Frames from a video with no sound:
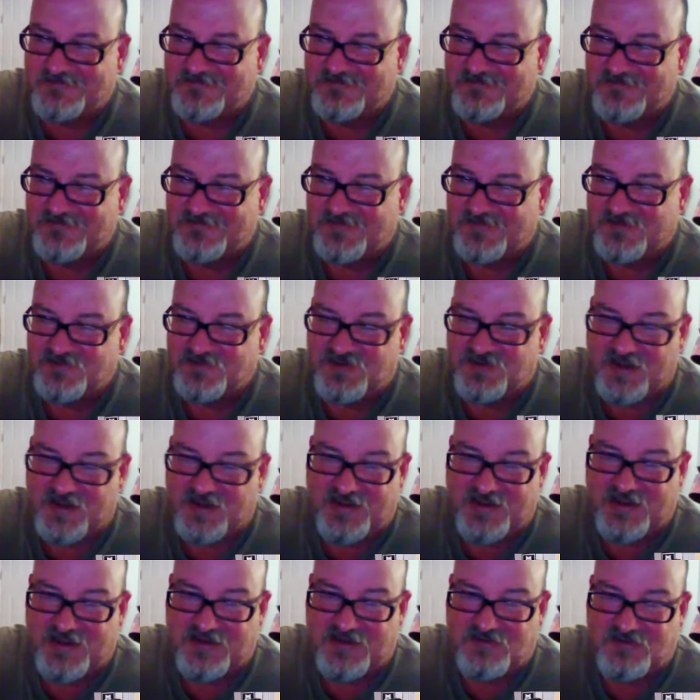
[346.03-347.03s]
let's say
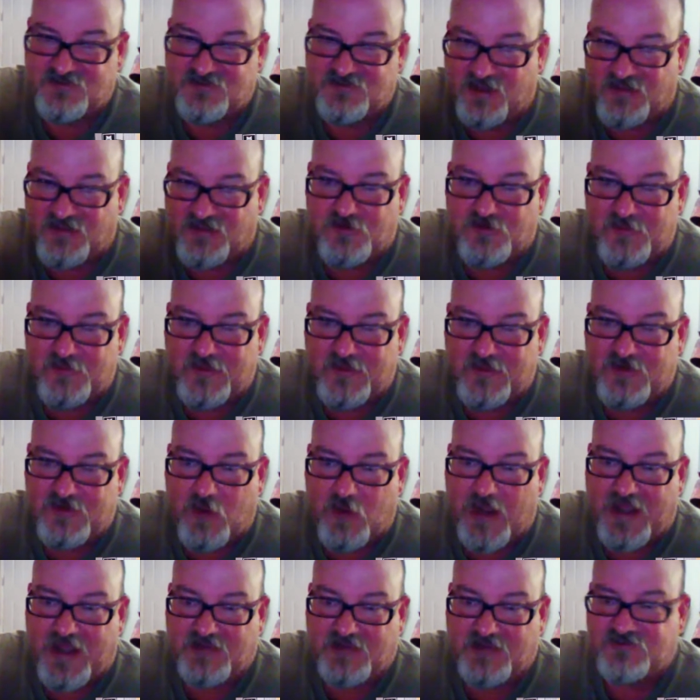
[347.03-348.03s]
the southern
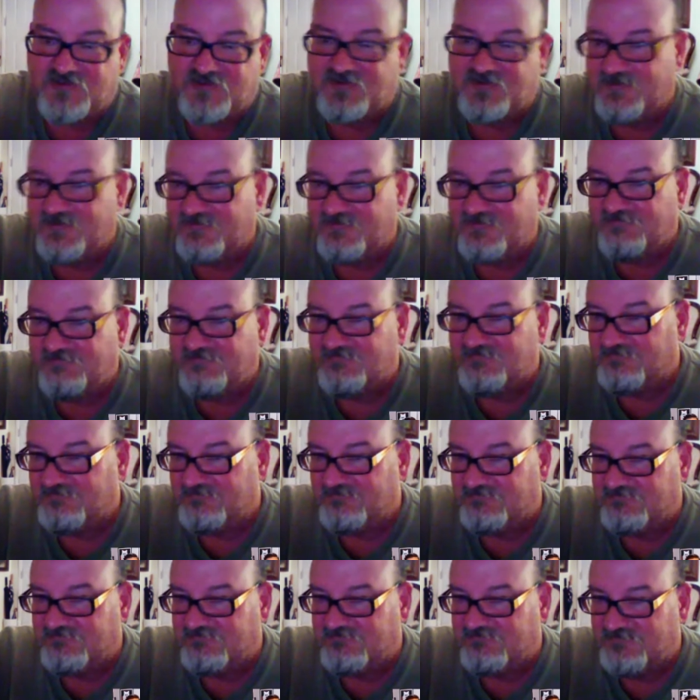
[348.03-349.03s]
Midwest.
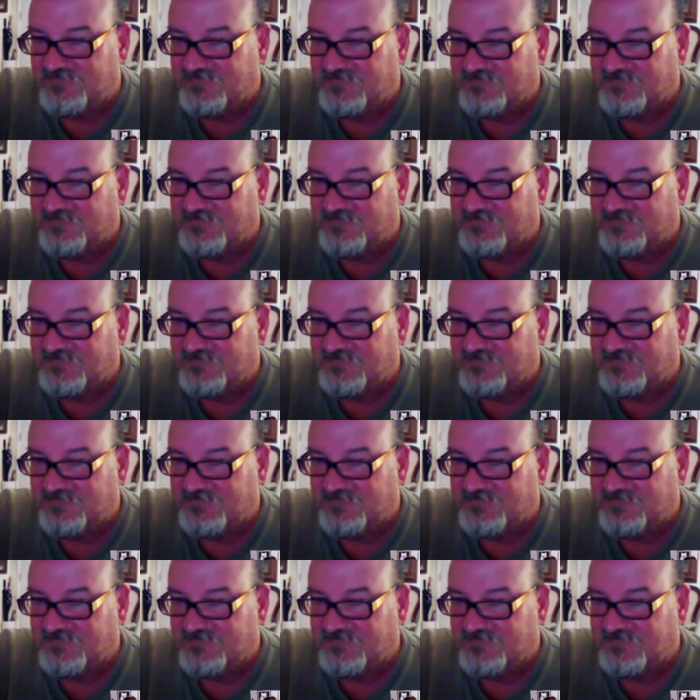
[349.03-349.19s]
They're